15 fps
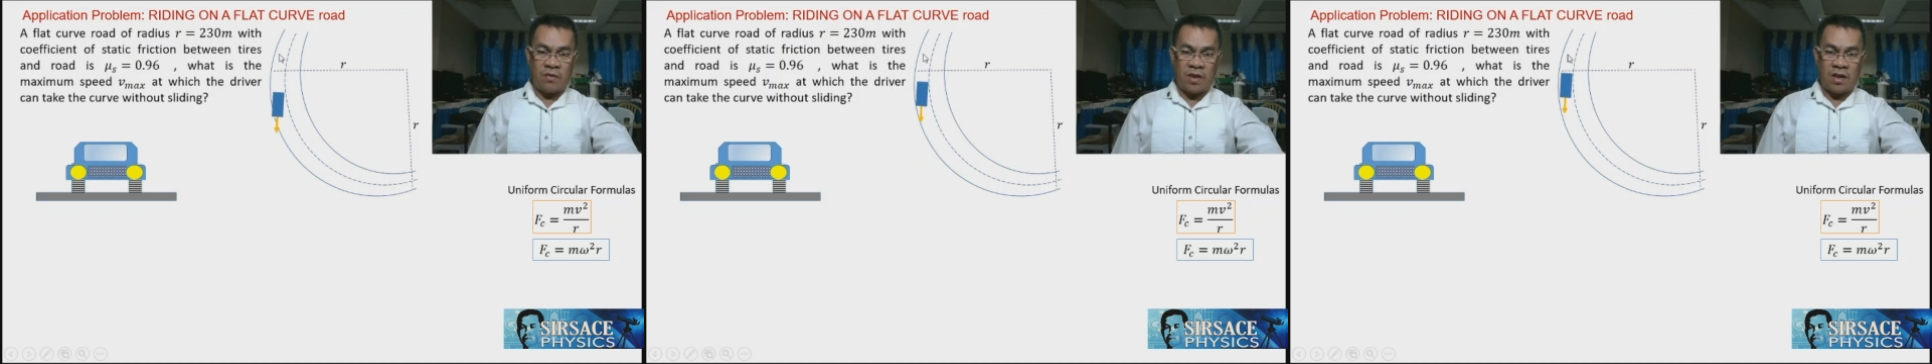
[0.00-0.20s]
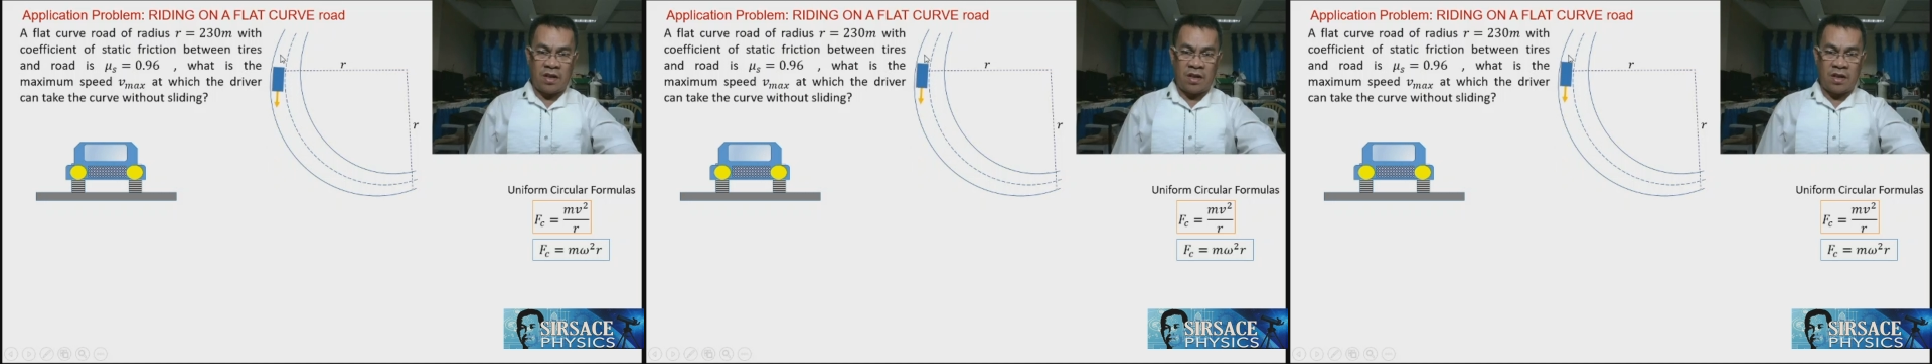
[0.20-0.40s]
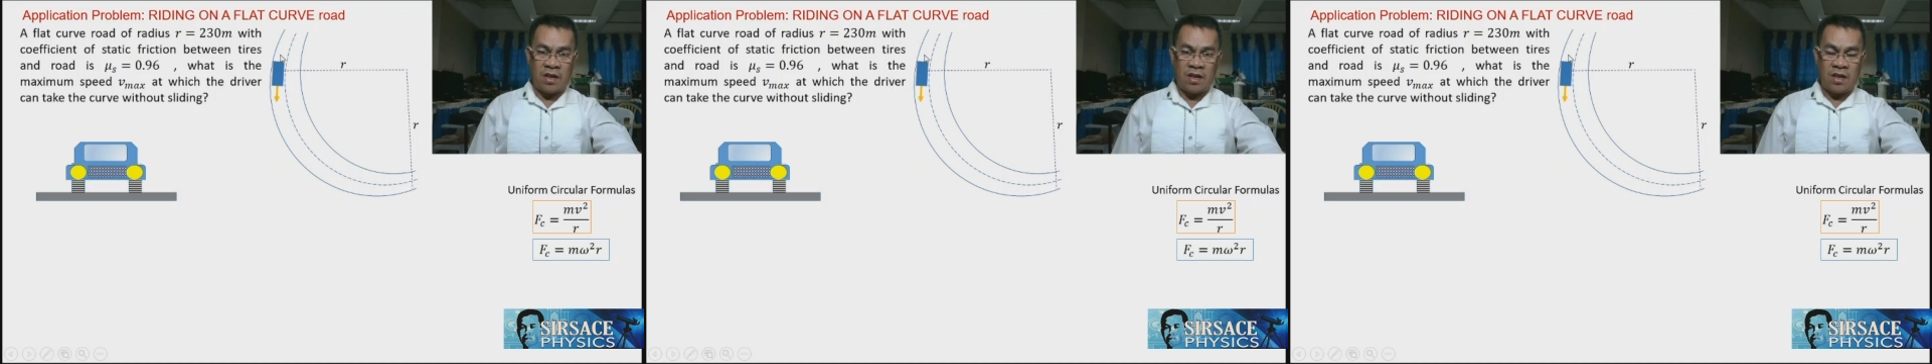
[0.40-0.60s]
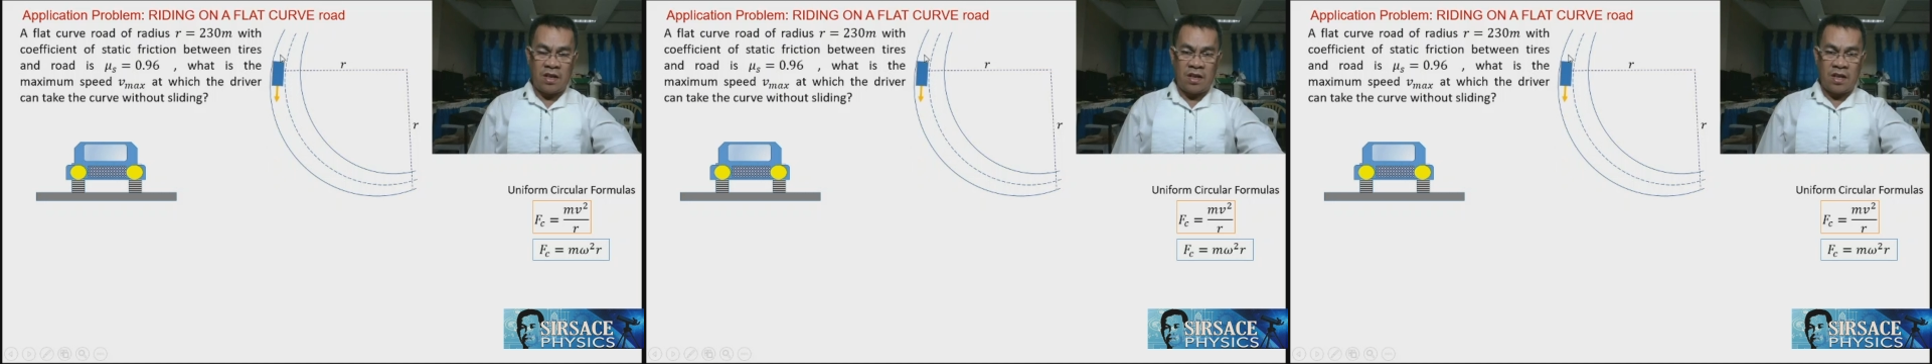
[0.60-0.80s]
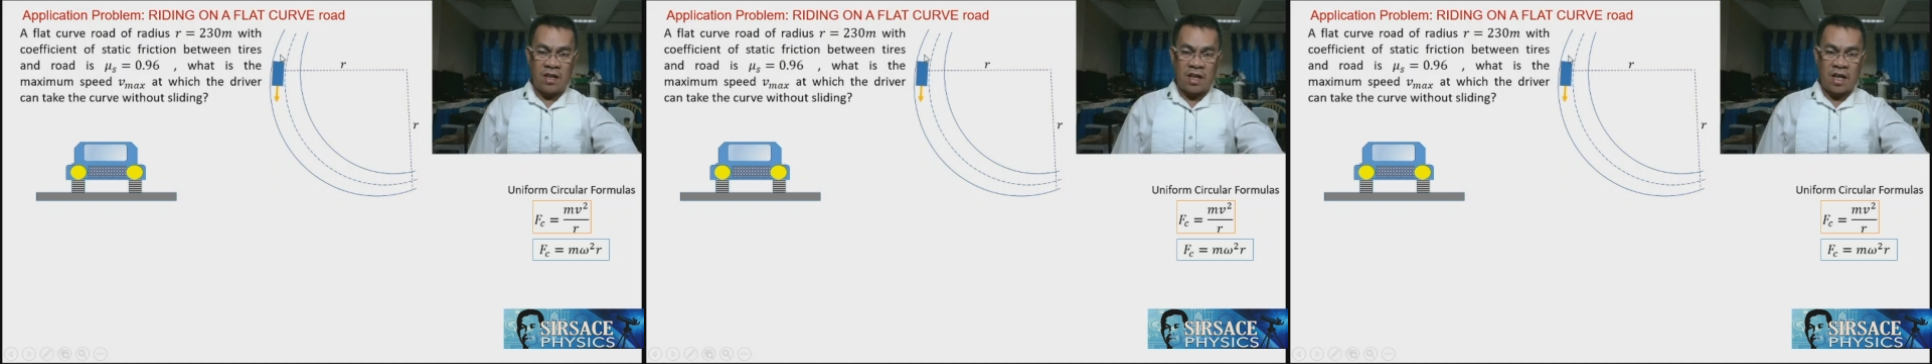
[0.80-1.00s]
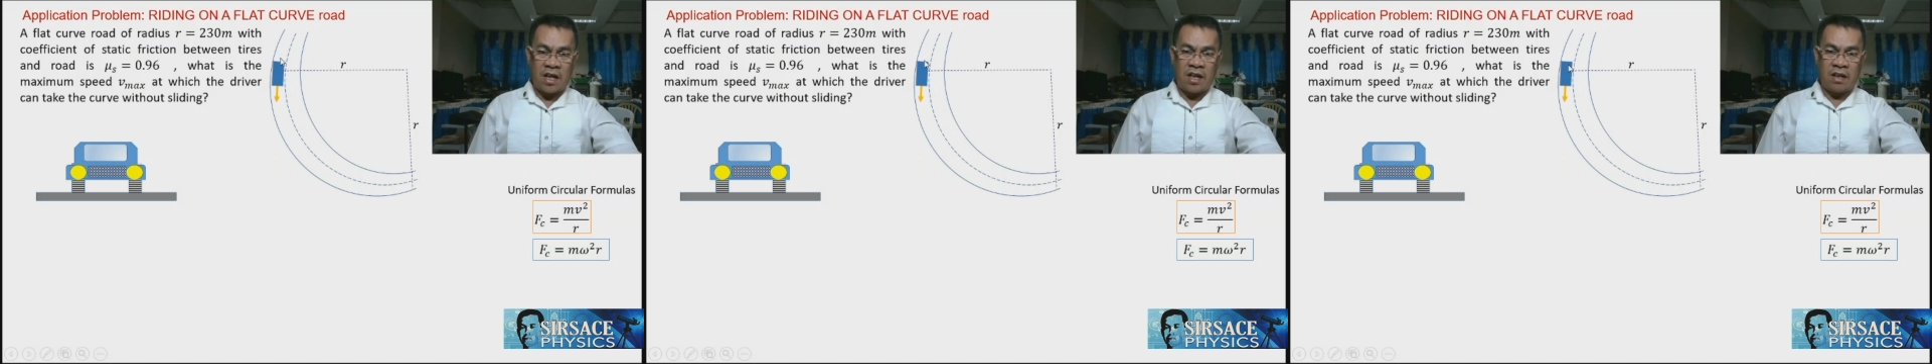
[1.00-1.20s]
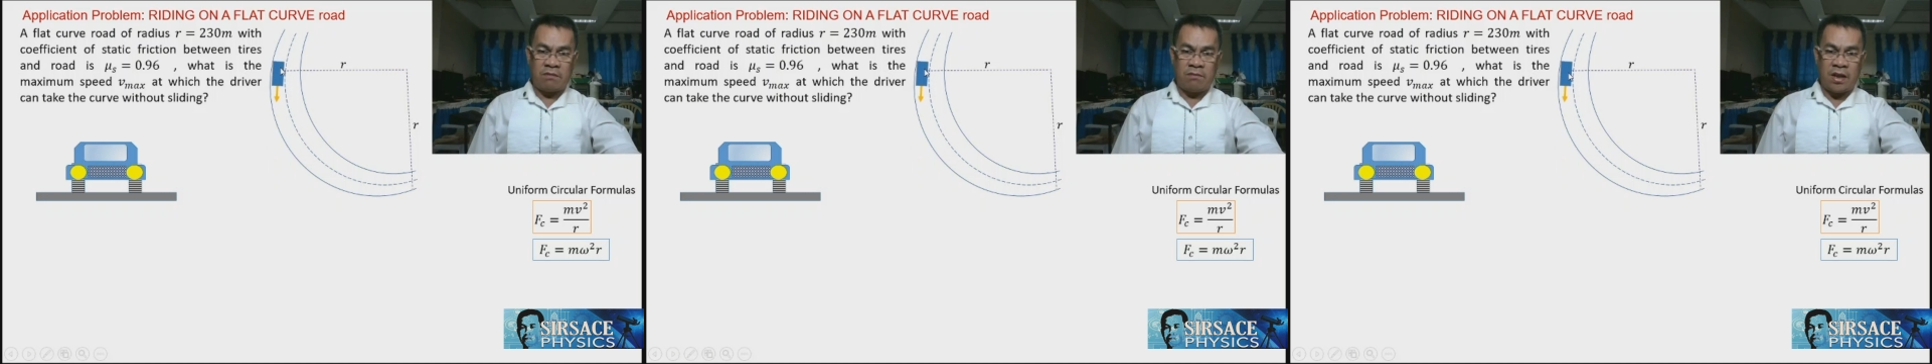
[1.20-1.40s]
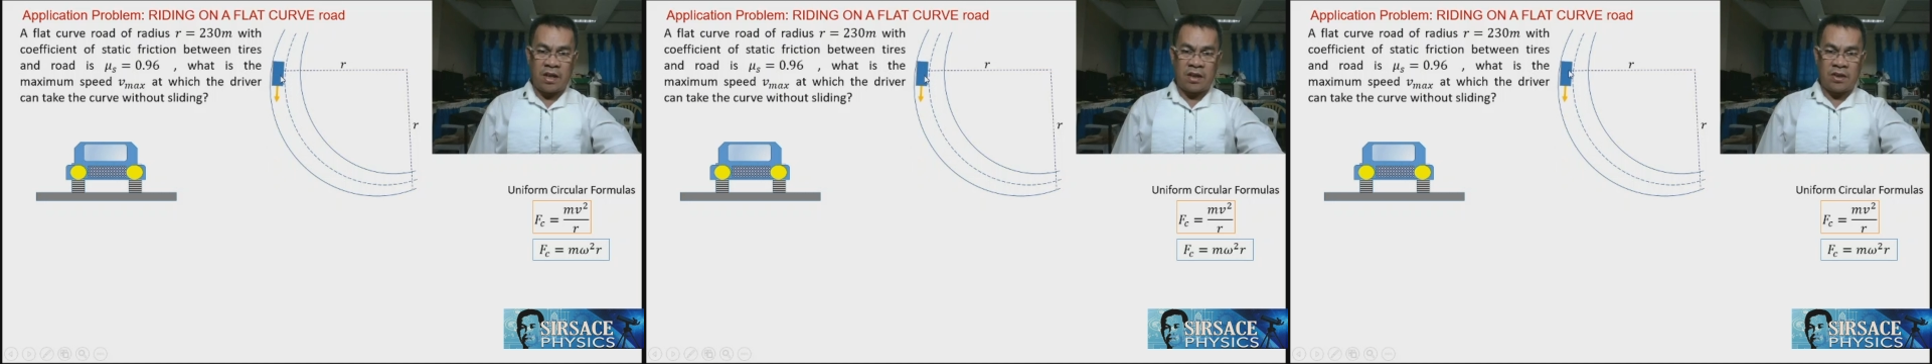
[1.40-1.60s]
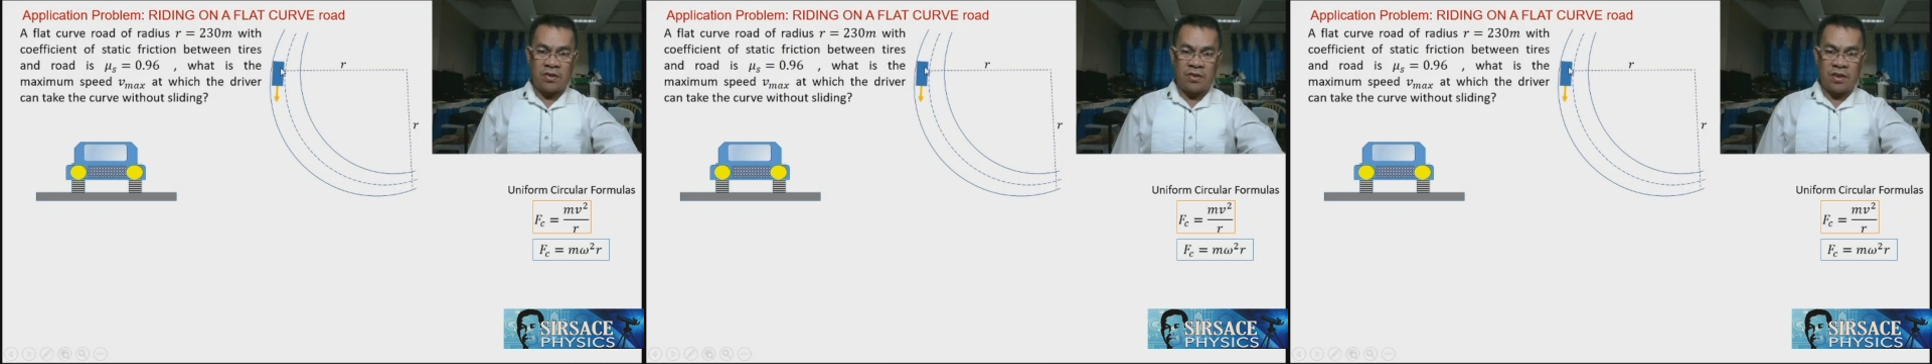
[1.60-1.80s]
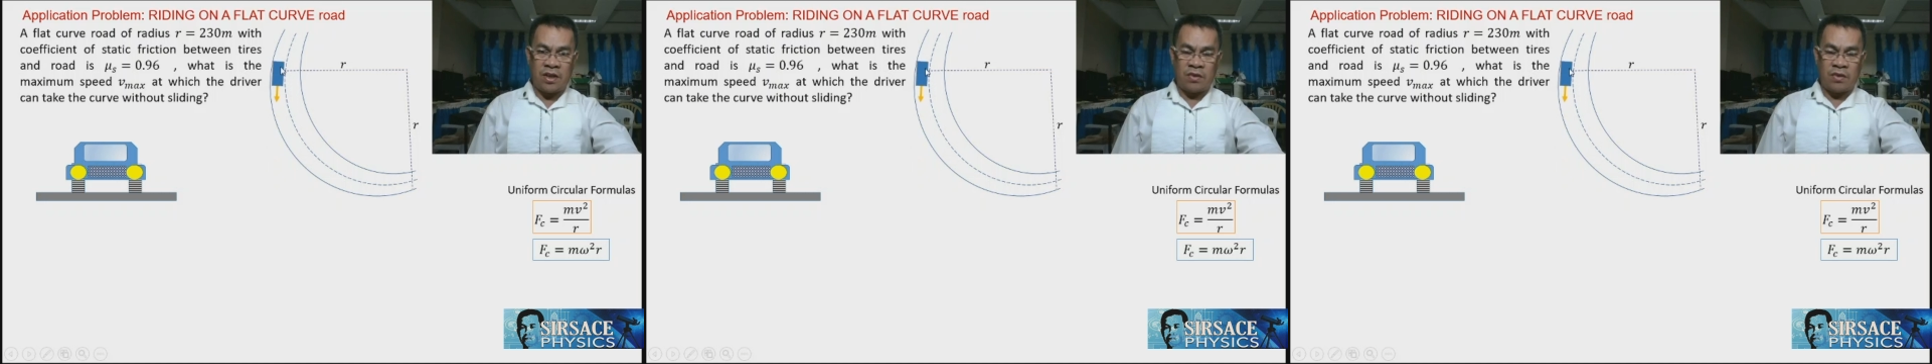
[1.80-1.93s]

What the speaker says: will cannot make a turn.